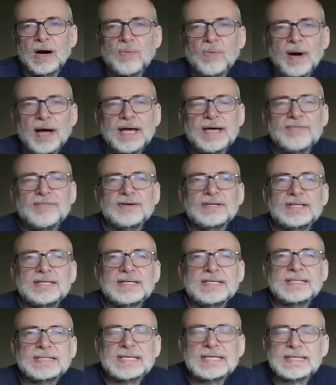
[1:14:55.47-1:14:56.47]
a way that
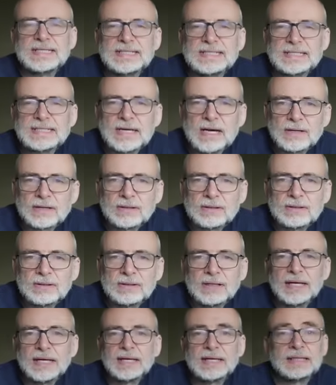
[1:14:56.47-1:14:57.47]
is
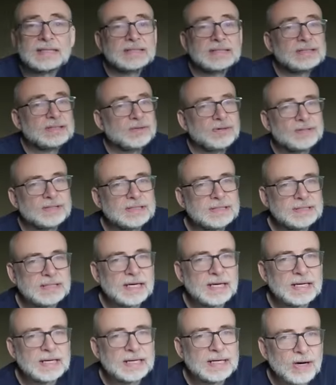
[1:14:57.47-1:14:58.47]
subtle and is not
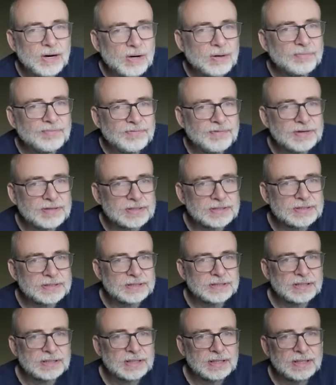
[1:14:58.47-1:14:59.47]
entirely
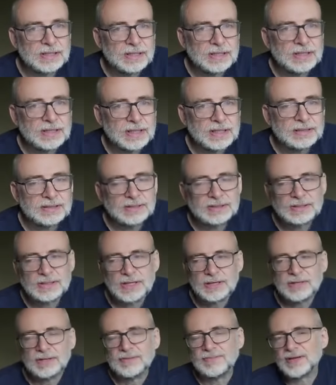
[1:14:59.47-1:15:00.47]
obvious.
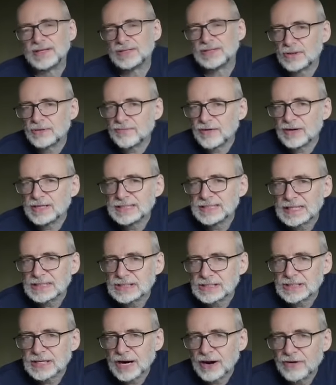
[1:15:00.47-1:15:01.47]
So that's not a very
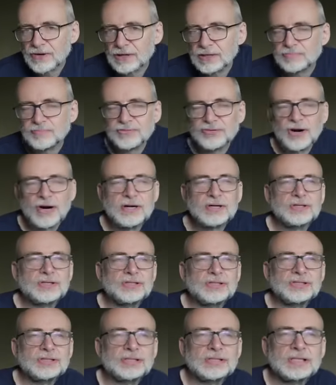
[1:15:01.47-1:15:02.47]
Sagittarian
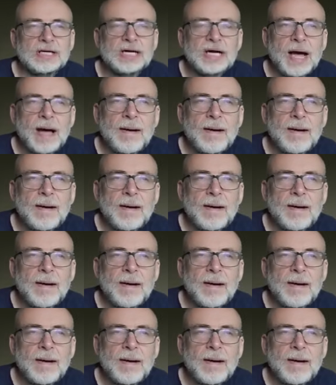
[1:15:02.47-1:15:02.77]
approach.